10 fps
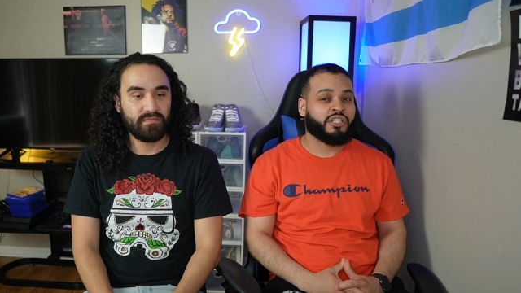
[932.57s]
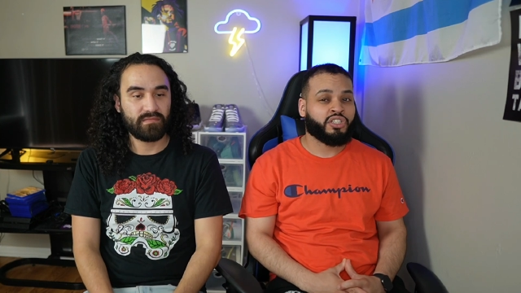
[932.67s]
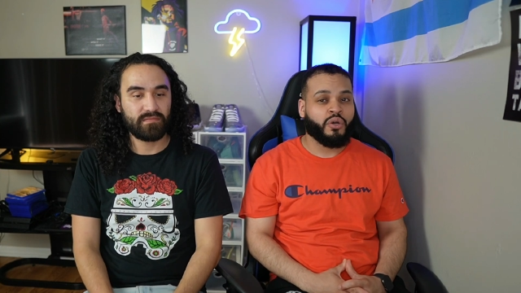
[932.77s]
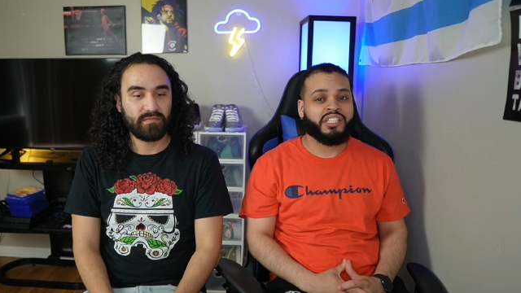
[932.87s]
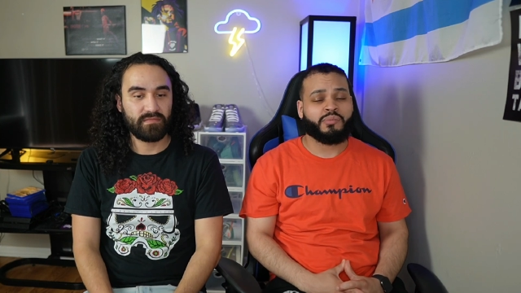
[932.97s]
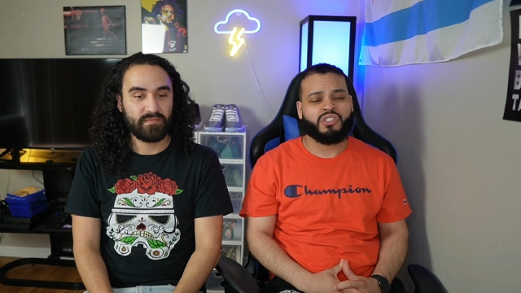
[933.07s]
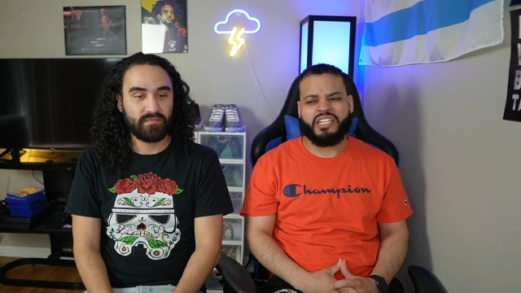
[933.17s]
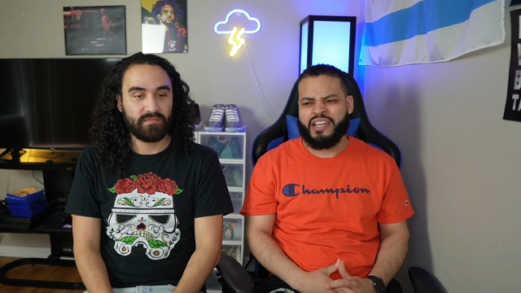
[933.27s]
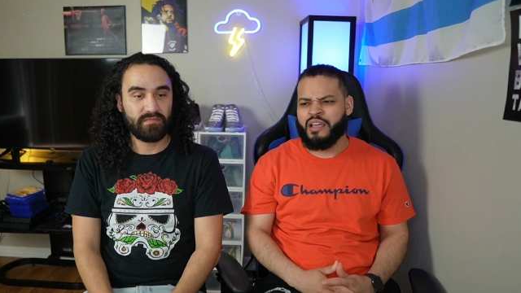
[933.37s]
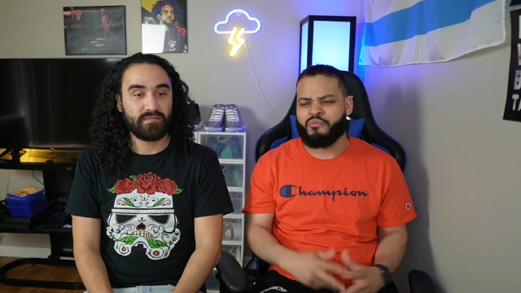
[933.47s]
Speaker 1: enjoy his
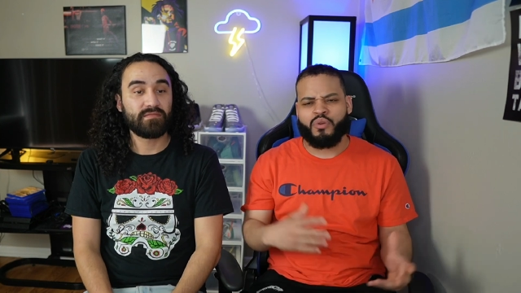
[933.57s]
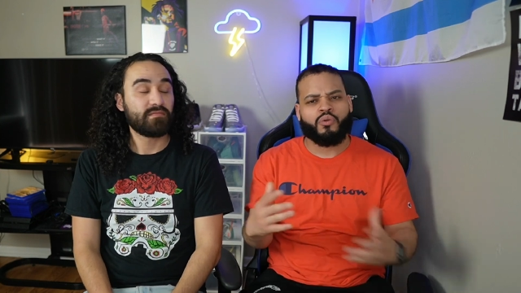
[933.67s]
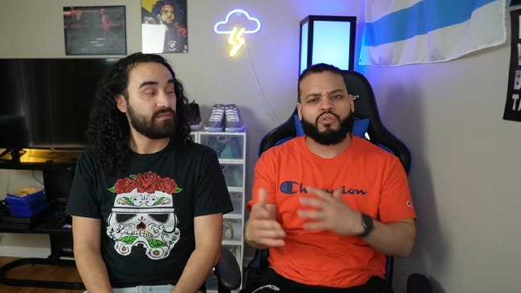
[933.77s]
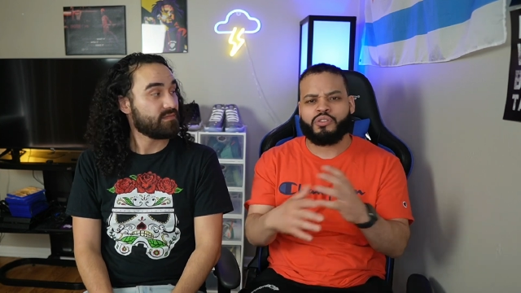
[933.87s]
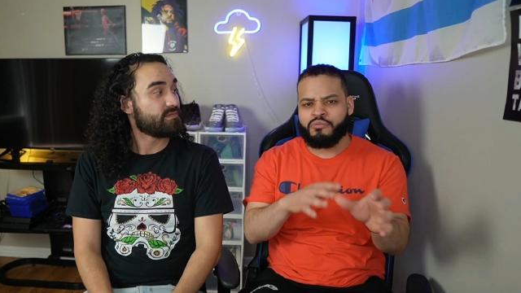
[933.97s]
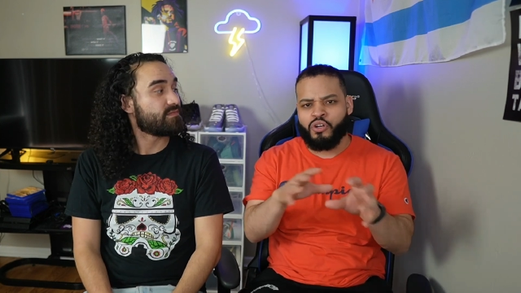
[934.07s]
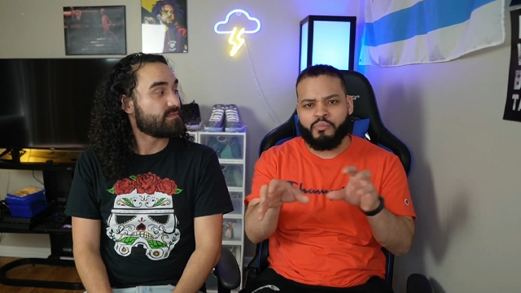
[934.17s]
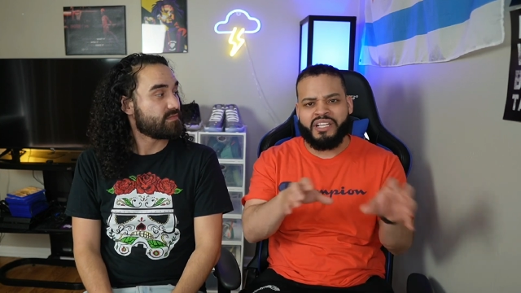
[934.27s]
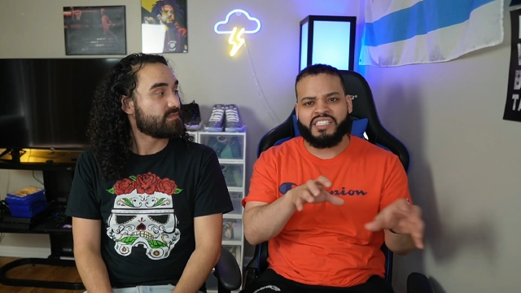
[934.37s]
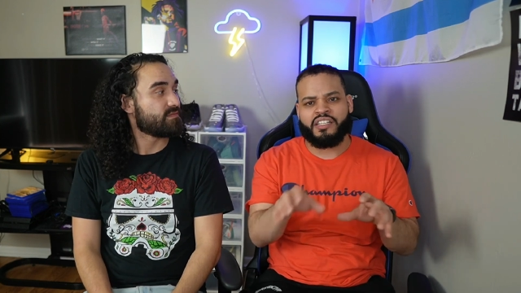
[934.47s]
music, and then we will you know
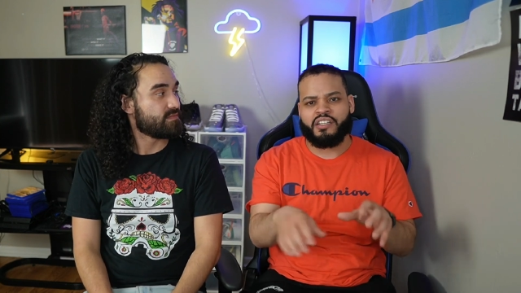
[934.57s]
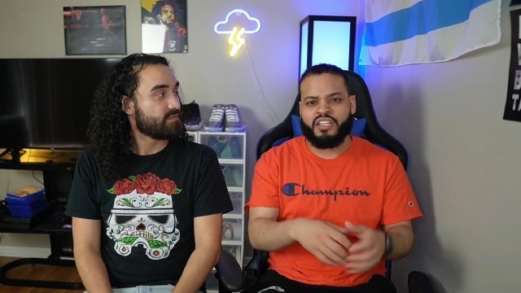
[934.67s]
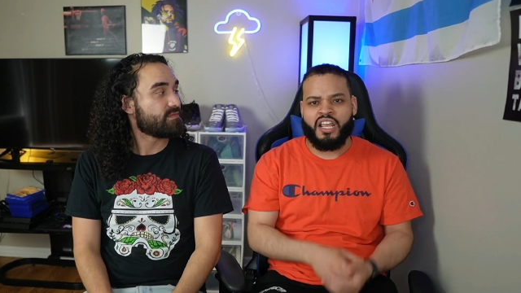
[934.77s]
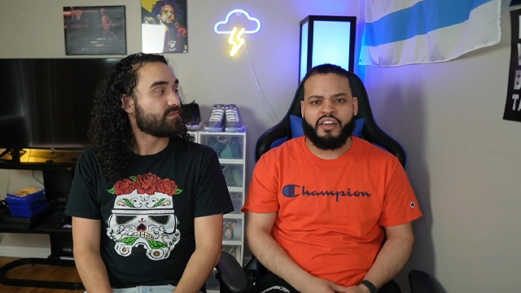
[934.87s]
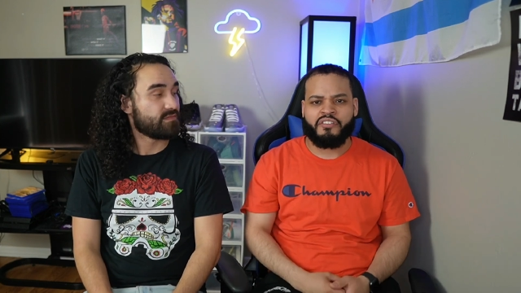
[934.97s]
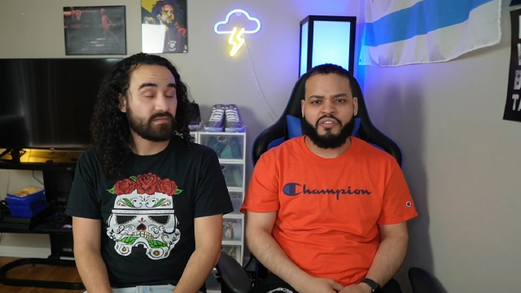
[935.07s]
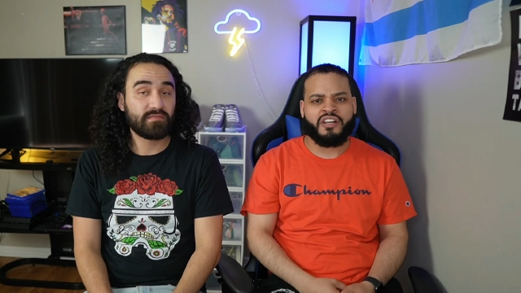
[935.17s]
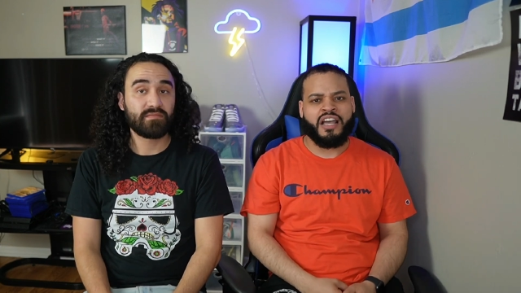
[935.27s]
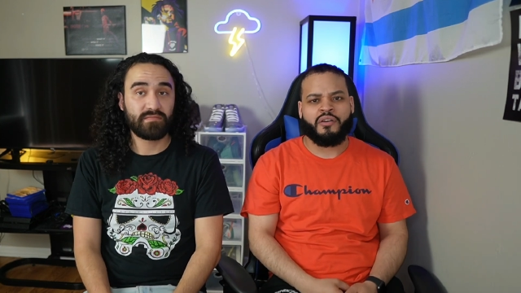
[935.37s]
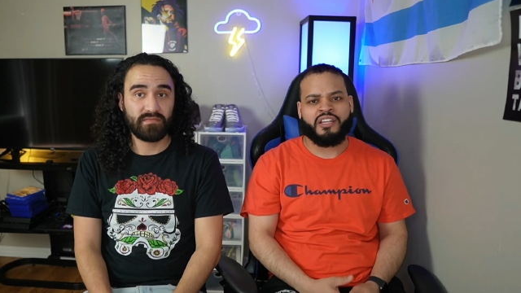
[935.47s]
mix in
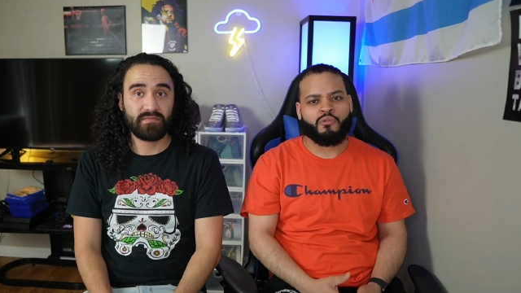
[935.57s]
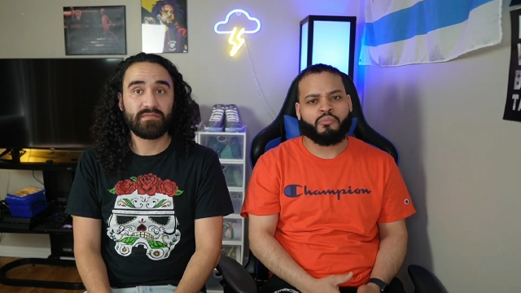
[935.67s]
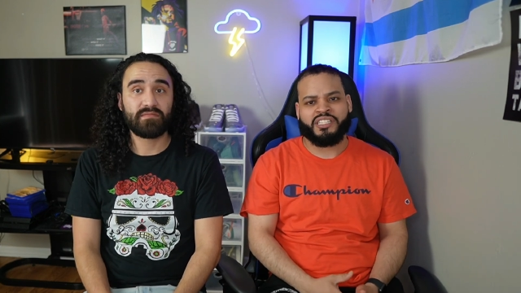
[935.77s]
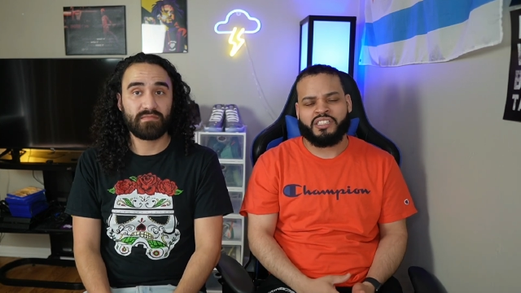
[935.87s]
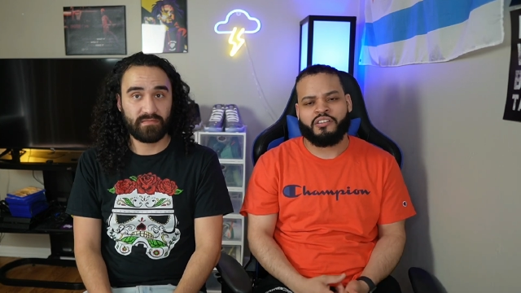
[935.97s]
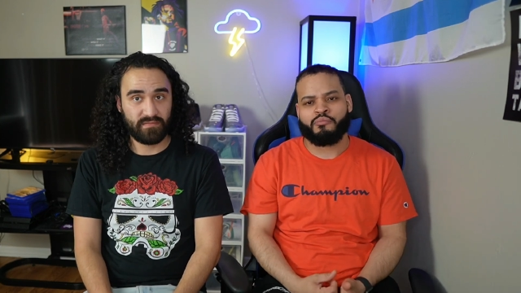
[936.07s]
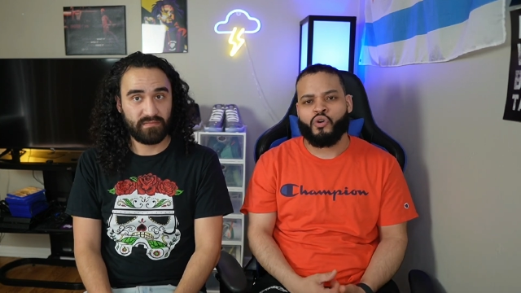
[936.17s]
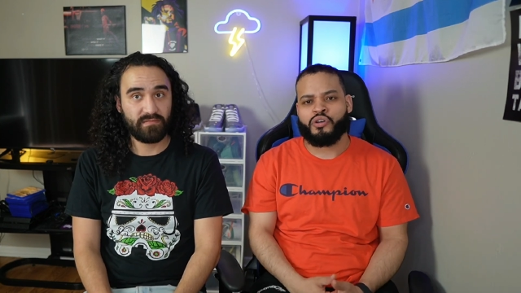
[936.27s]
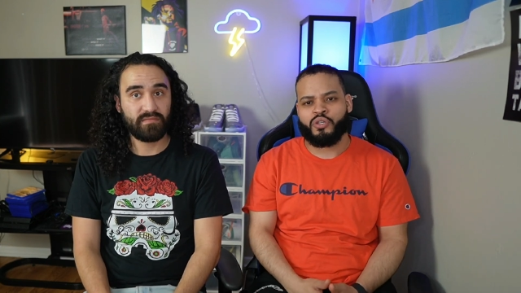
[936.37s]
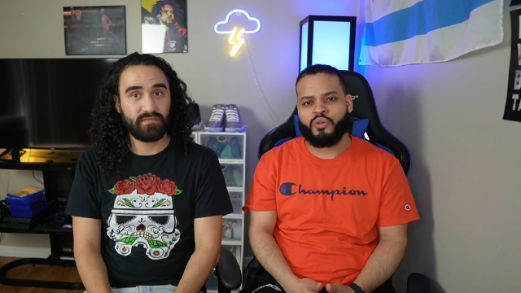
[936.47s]
every now and then we'll mix in
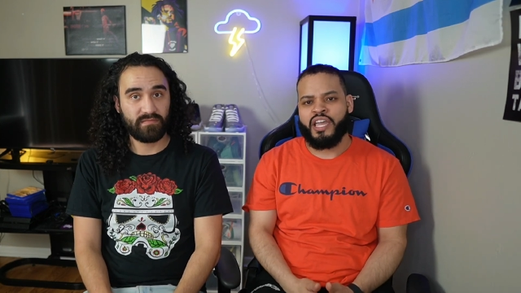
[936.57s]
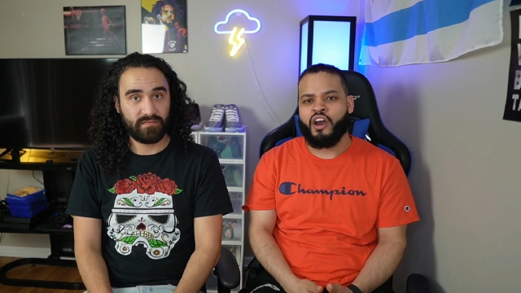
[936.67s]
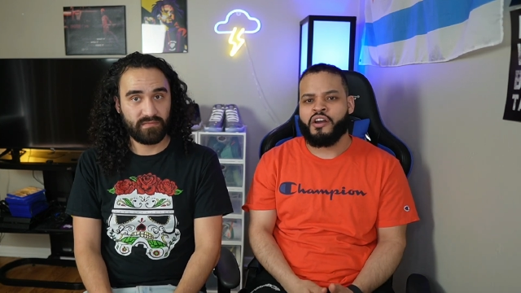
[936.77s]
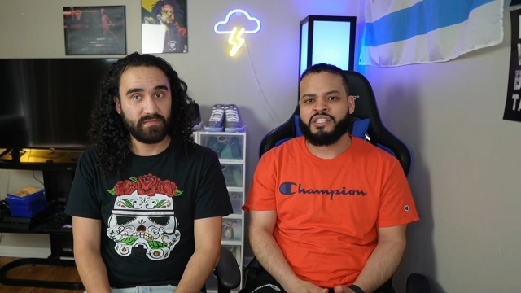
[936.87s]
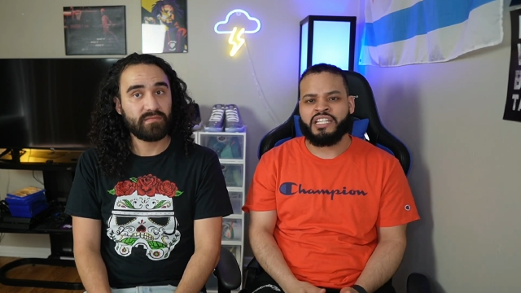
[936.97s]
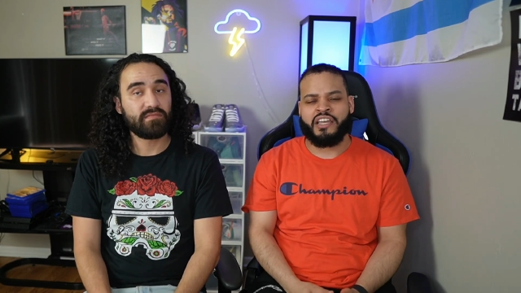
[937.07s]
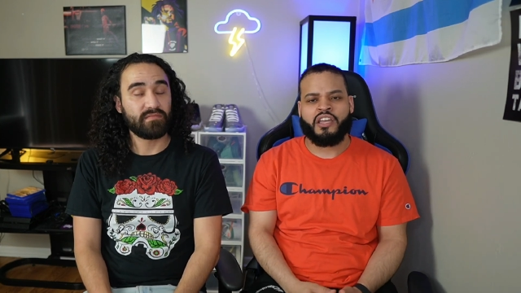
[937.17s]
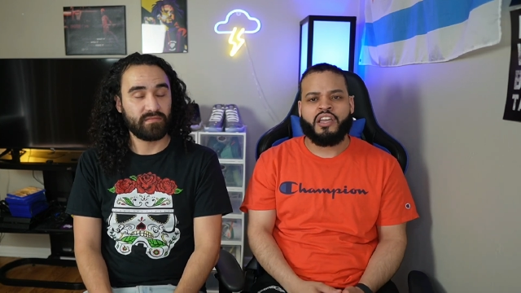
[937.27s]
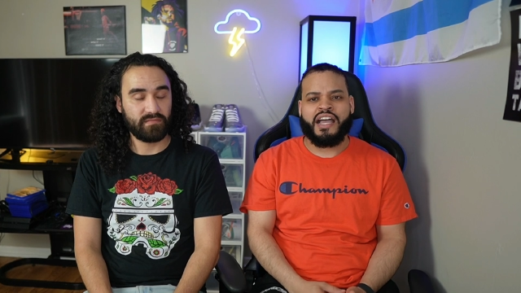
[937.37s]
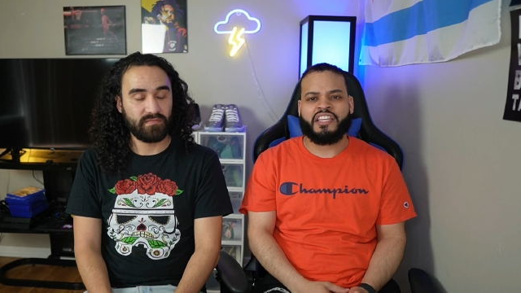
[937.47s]
more UK artists.
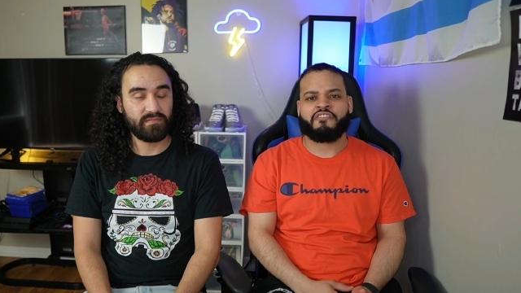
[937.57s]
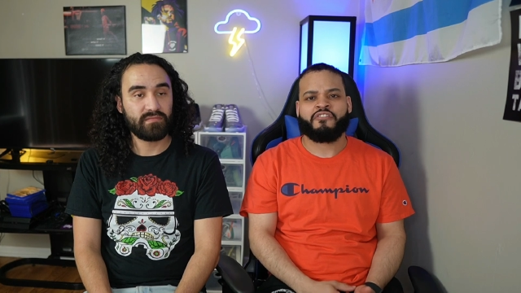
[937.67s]
Like I think